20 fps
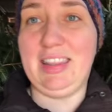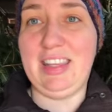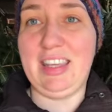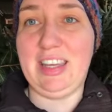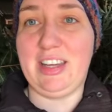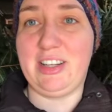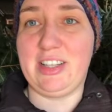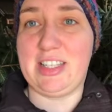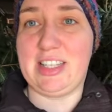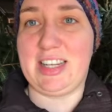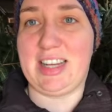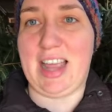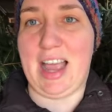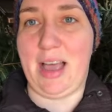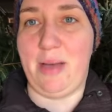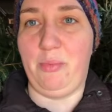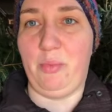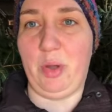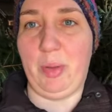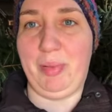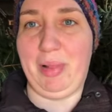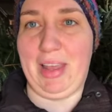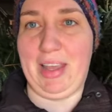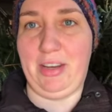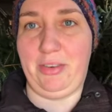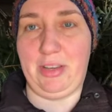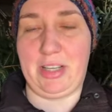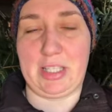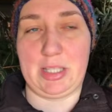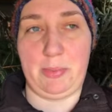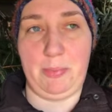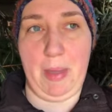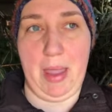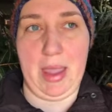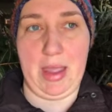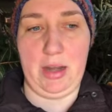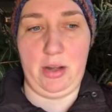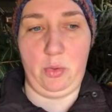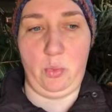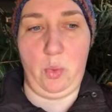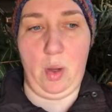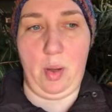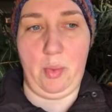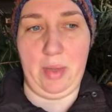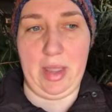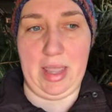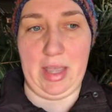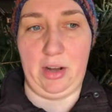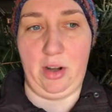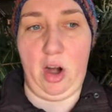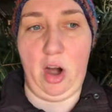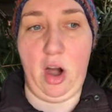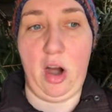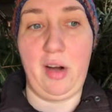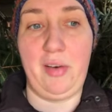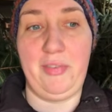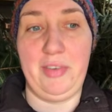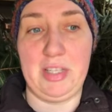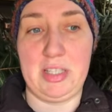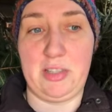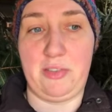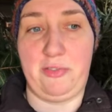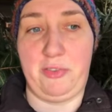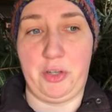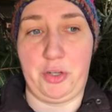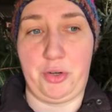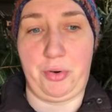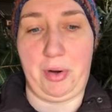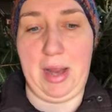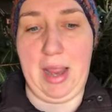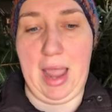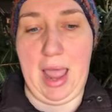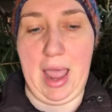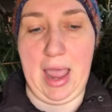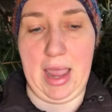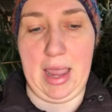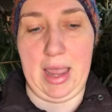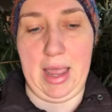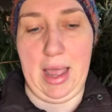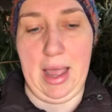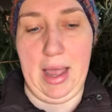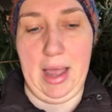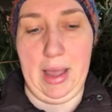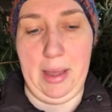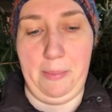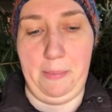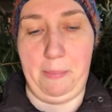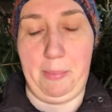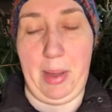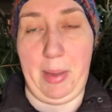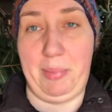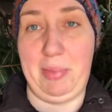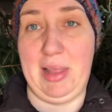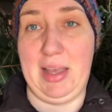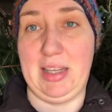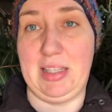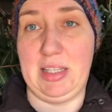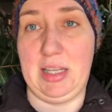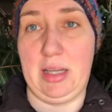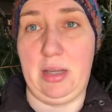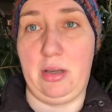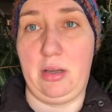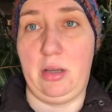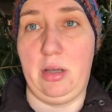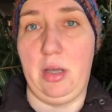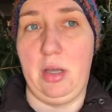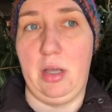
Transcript: the years to come, we plan to expand what we can harvest for tree hay by planting